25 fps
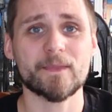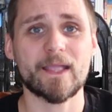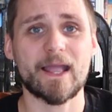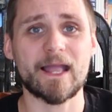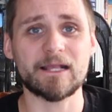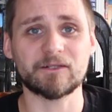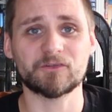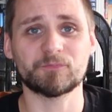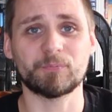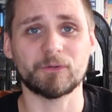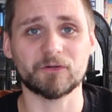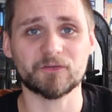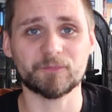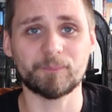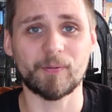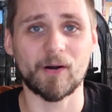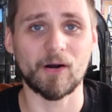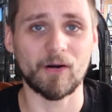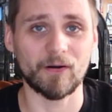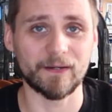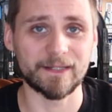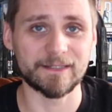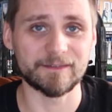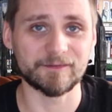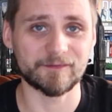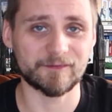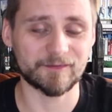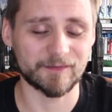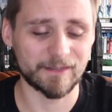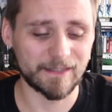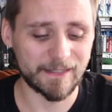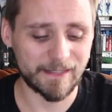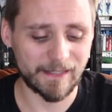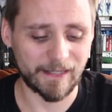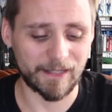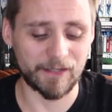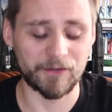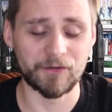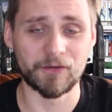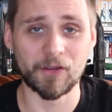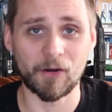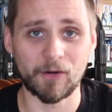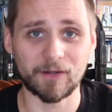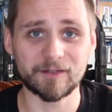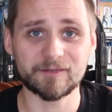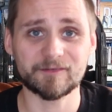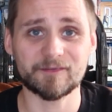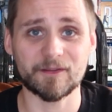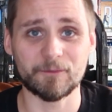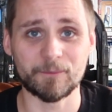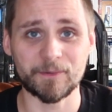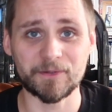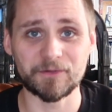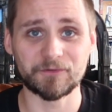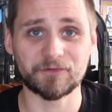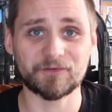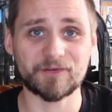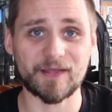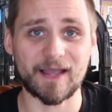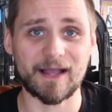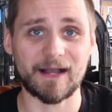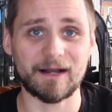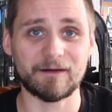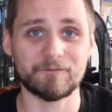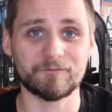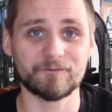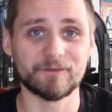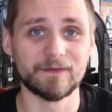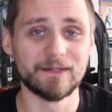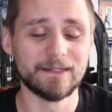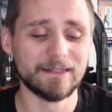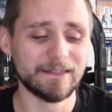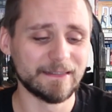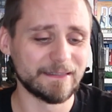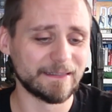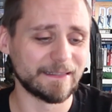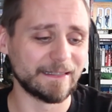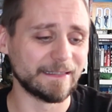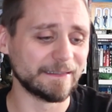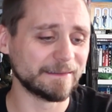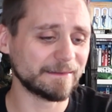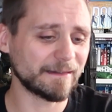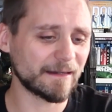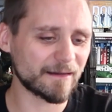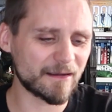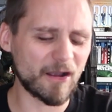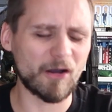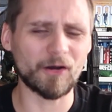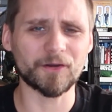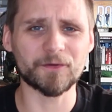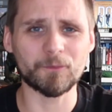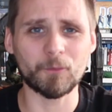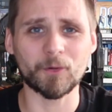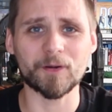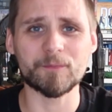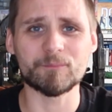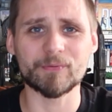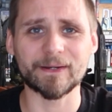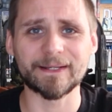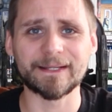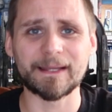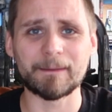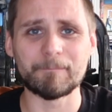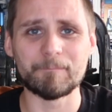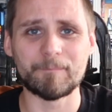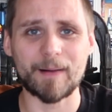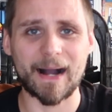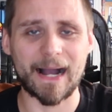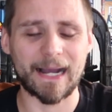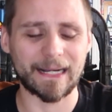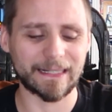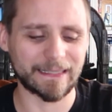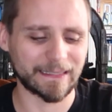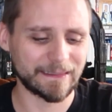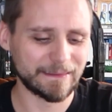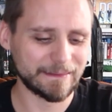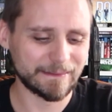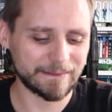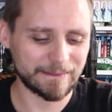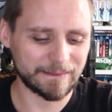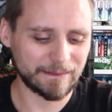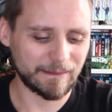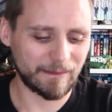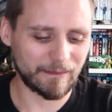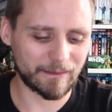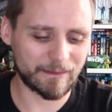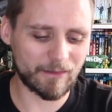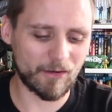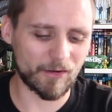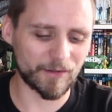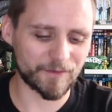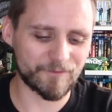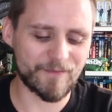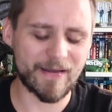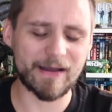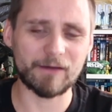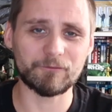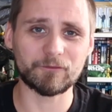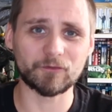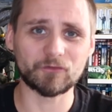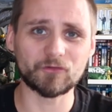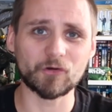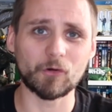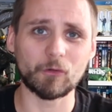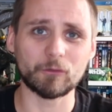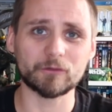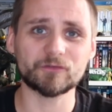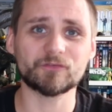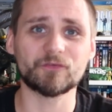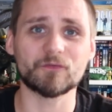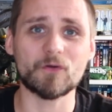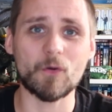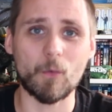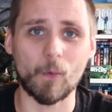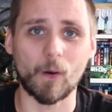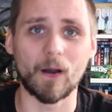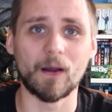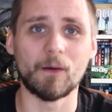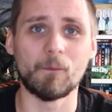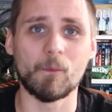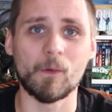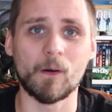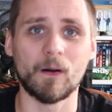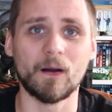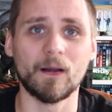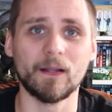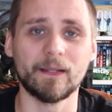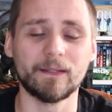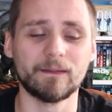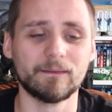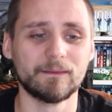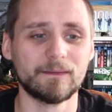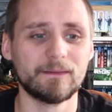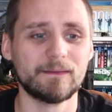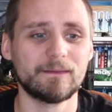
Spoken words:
Xbox parties and nights that we used to have, and I kind of want to bring them back. I kind of held the torch for quite a while,